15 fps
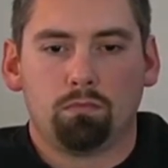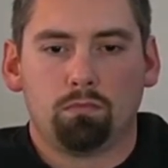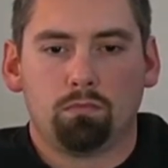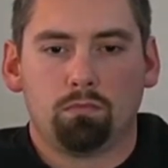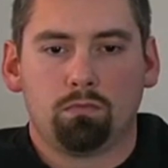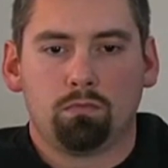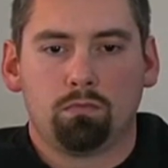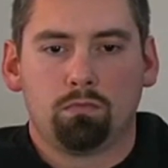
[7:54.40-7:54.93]

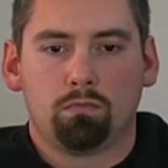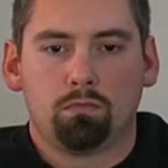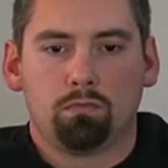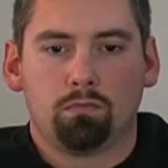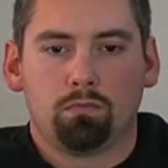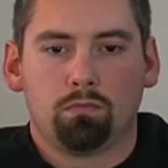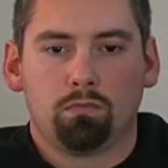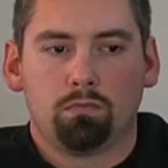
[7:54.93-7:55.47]

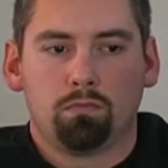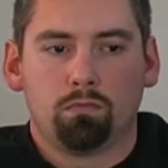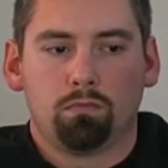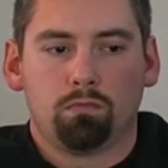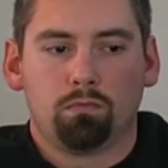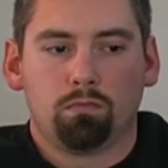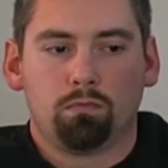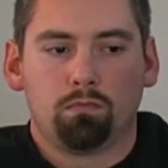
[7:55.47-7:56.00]

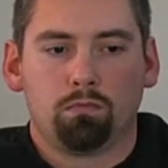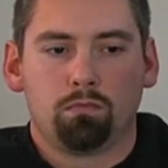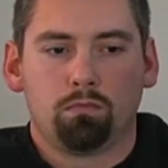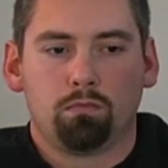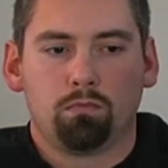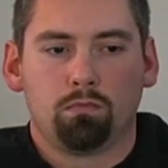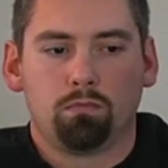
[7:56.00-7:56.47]
This person isn't speaking.